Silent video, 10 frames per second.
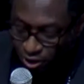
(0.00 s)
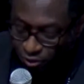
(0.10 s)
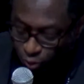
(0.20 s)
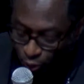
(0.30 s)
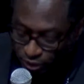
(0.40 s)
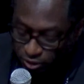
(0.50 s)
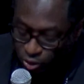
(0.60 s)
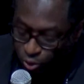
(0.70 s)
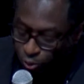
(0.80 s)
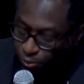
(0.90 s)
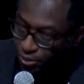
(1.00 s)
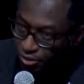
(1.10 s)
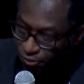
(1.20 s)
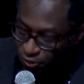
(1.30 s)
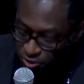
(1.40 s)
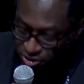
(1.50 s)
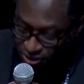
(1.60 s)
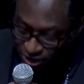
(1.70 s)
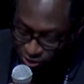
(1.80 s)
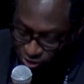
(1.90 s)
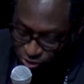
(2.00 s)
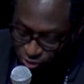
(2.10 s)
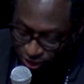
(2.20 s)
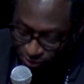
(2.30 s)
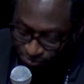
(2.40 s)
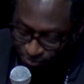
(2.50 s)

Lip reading: of what we could call the futures industry,